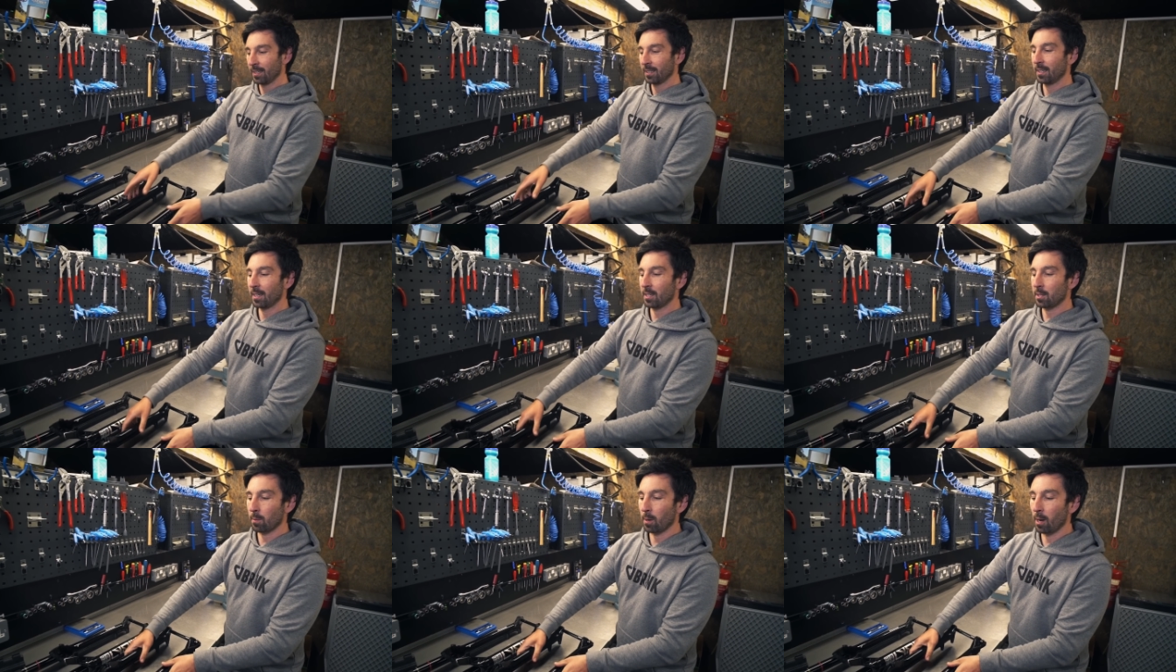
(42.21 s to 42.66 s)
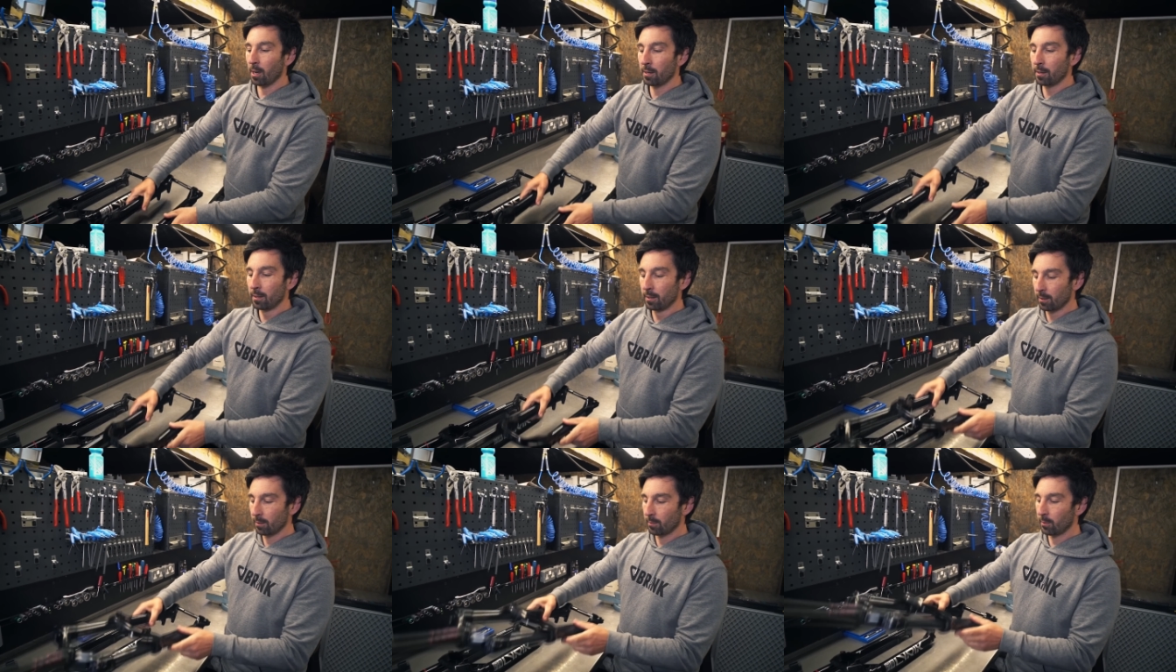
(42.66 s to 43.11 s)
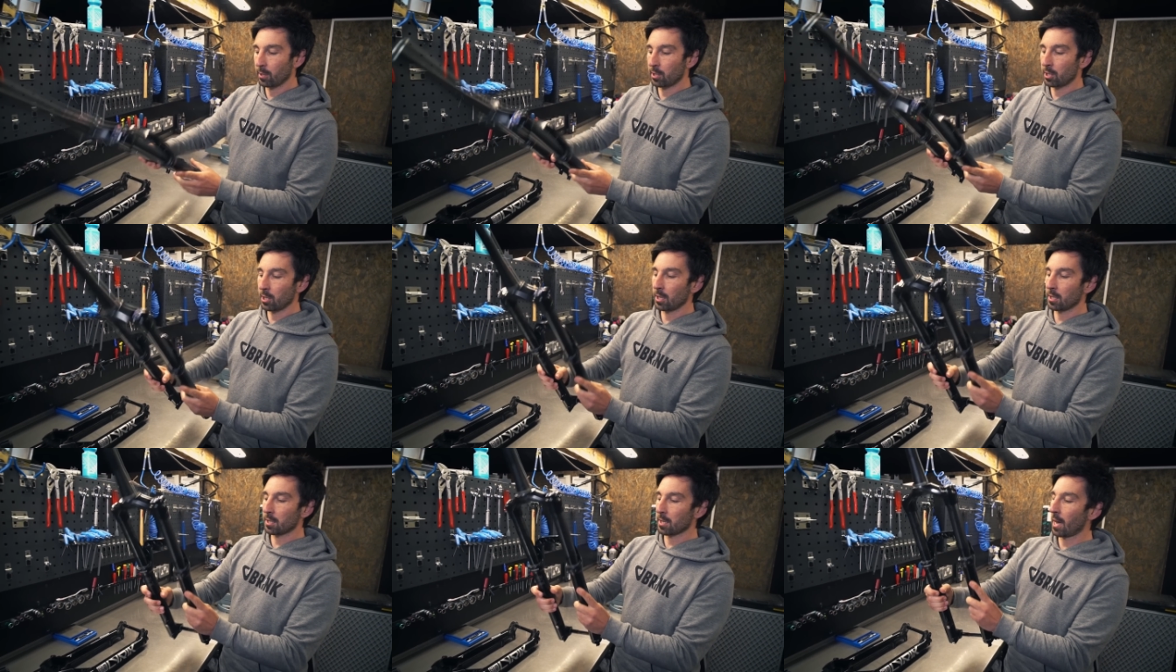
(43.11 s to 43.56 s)
This one,
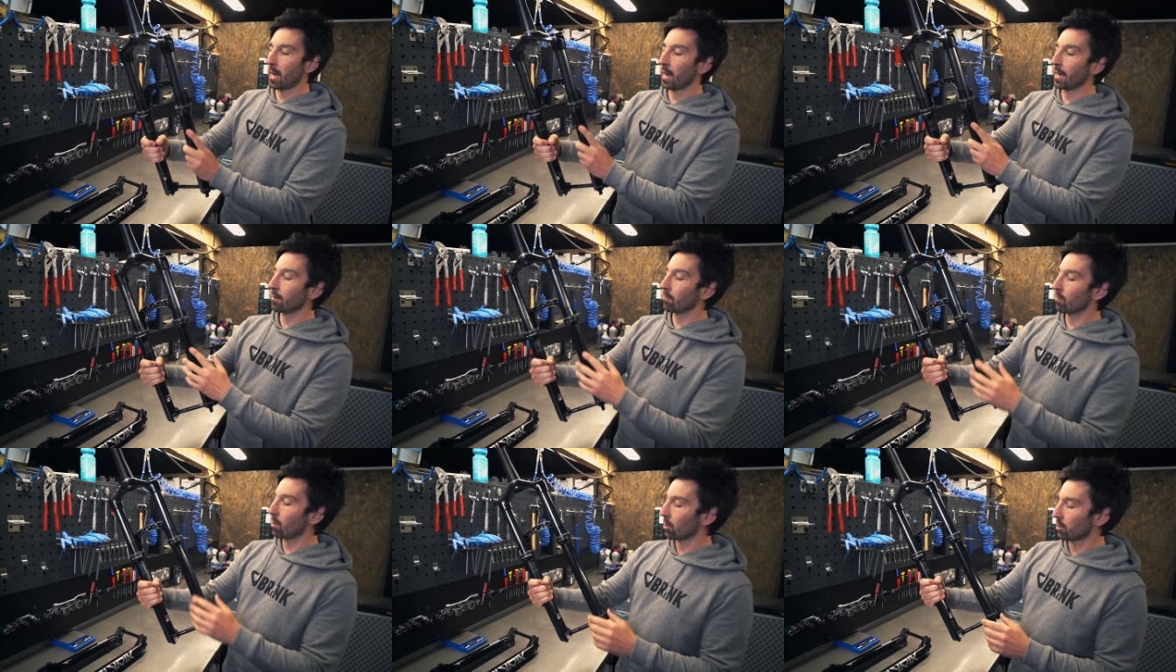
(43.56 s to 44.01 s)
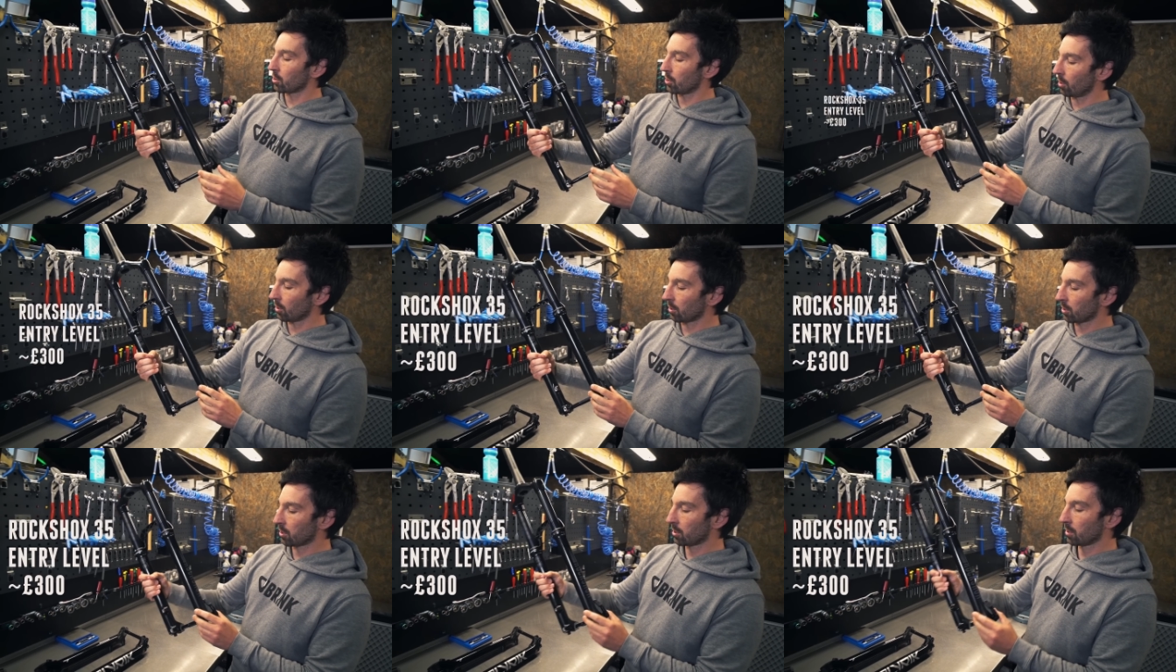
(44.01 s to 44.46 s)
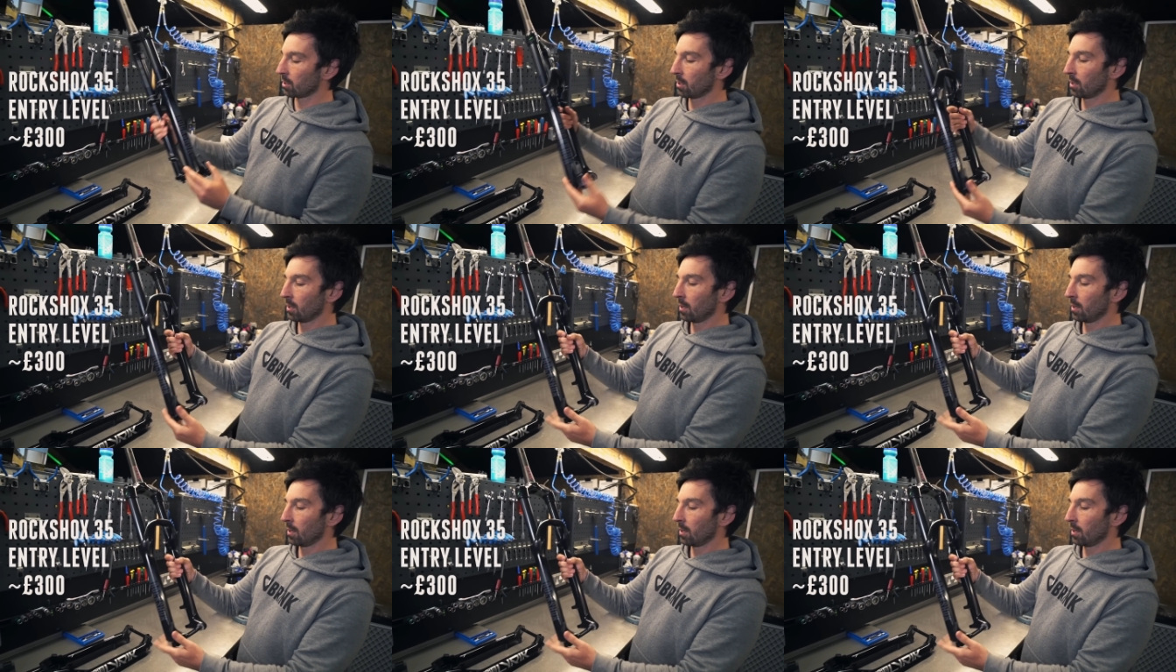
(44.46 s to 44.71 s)
which is a Rockshox